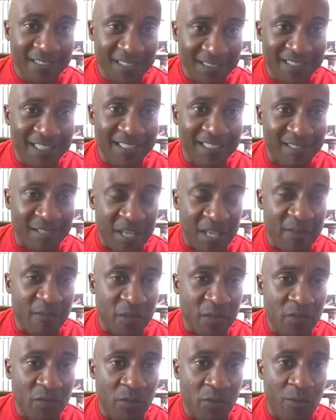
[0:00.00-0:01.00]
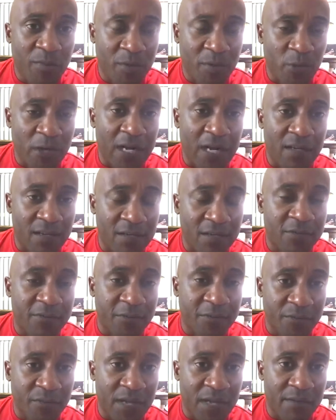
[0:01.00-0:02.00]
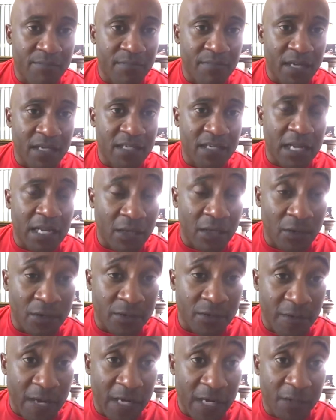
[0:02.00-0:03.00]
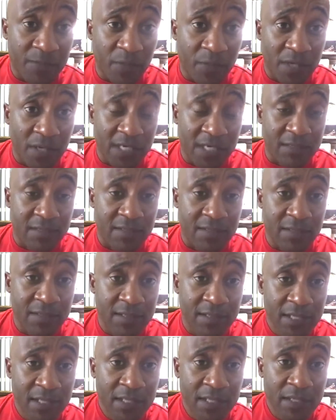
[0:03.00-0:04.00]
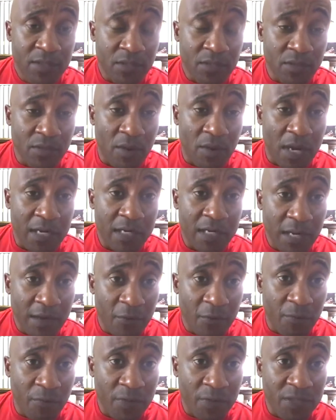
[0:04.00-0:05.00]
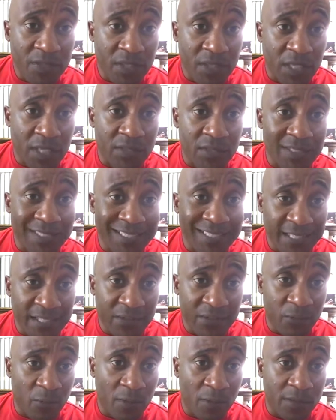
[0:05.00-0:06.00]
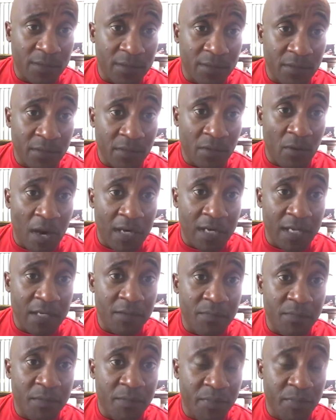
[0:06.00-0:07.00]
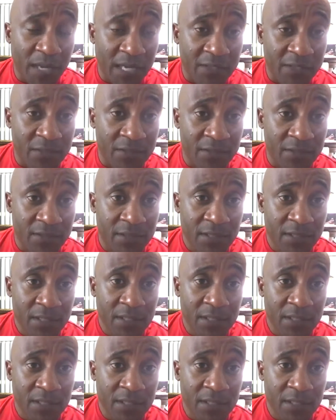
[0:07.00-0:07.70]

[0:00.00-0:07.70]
did, Stephen. But what I learned from that, man, I learned a valuable lesson. I never prejudge anyone. I need to be patient.